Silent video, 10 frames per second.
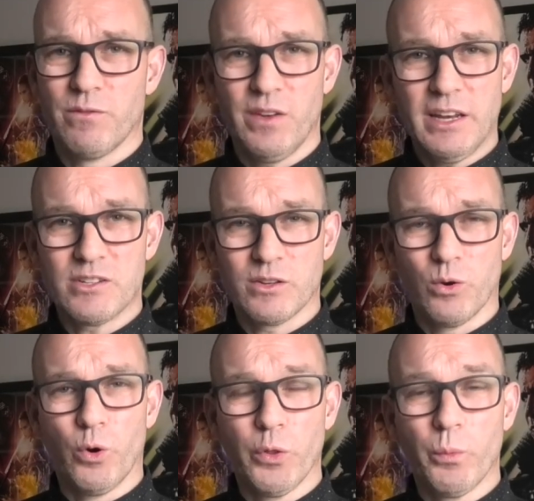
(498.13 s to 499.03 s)
finished
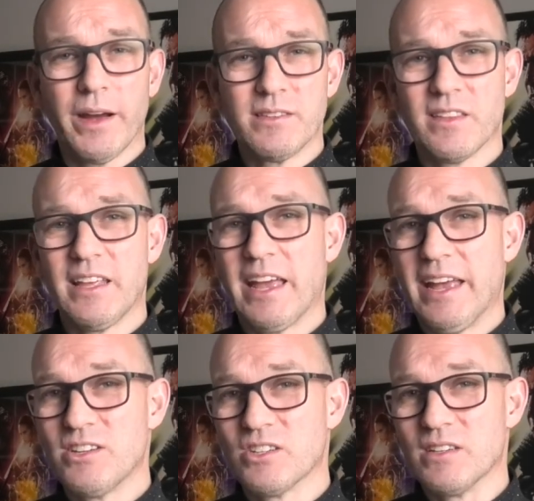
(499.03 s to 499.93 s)
all the way to the
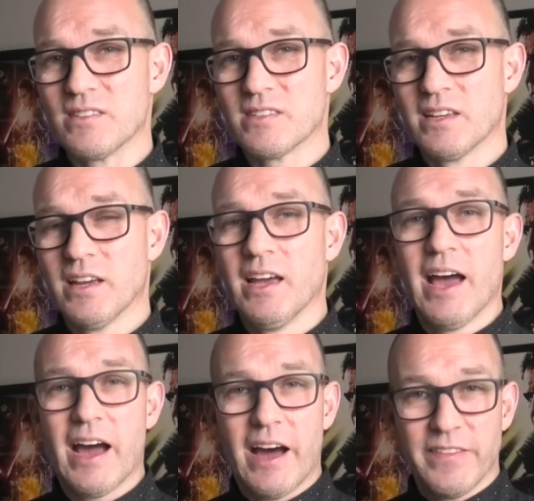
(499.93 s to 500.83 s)
edges?
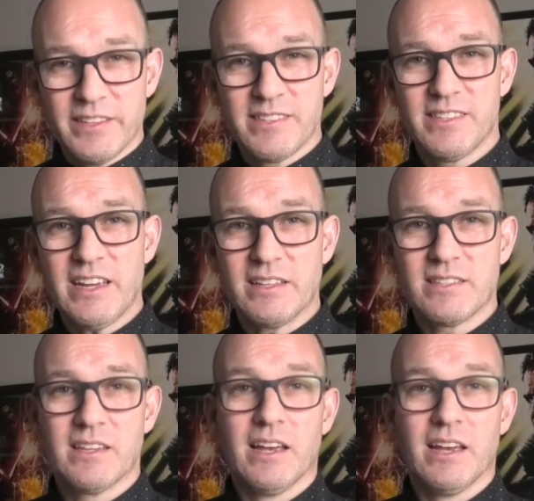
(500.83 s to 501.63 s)
Are the seats,